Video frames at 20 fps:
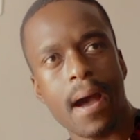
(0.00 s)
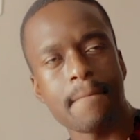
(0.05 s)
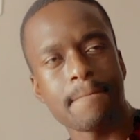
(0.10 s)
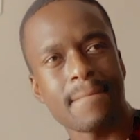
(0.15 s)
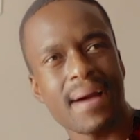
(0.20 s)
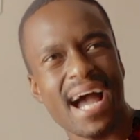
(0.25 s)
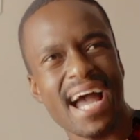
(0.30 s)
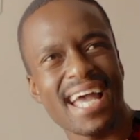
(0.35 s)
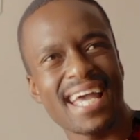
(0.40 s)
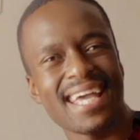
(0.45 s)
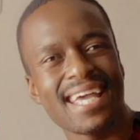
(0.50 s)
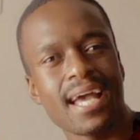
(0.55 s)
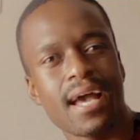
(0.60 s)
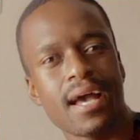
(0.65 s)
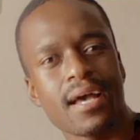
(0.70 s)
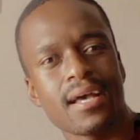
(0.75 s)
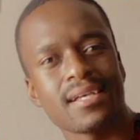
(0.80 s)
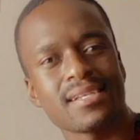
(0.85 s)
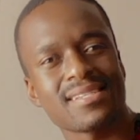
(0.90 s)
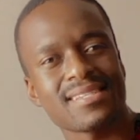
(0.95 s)

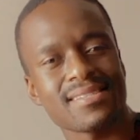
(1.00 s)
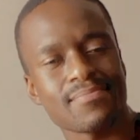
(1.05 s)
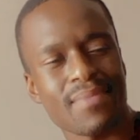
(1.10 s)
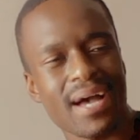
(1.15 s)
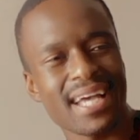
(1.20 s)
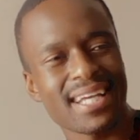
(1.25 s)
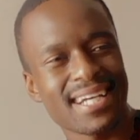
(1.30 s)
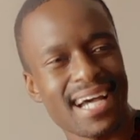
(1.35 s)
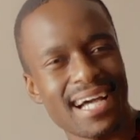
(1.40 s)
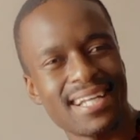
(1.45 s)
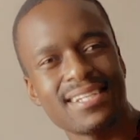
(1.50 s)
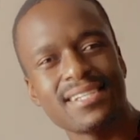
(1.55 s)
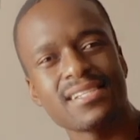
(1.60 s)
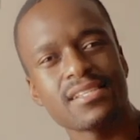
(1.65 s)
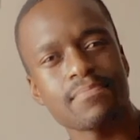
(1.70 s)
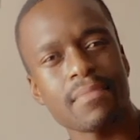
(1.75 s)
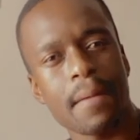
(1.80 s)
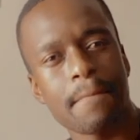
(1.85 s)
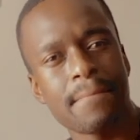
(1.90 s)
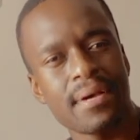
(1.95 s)
My
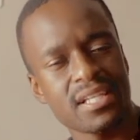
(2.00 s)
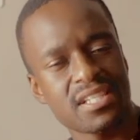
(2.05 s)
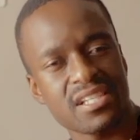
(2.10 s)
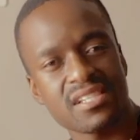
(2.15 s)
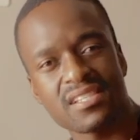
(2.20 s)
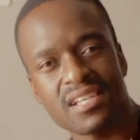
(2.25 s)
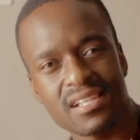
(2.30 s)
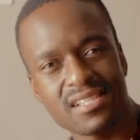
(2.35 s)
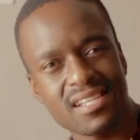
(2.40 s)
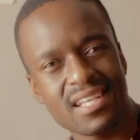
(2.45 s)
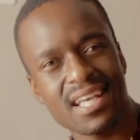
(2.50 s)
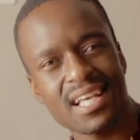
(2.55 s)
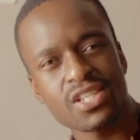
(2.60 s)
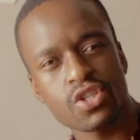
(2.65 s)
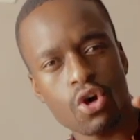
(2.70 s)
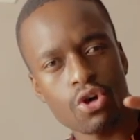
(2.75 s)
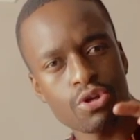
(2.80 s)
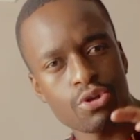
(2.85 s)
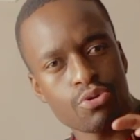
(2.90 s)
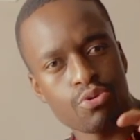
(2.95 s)
colors, my picture setting is
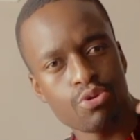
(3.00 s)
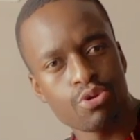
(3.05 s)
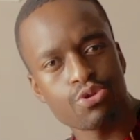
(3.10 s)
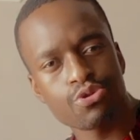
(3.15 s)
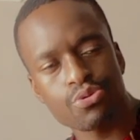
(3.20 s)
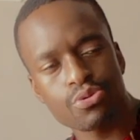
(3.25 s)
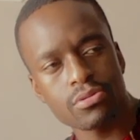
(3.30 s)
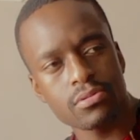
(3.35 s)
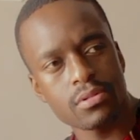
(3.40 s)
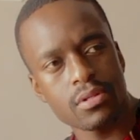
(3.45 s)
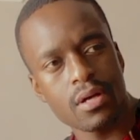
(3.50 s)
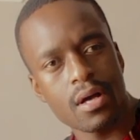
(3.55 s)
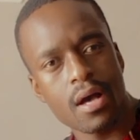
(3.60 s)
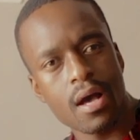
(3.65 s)
on neutral,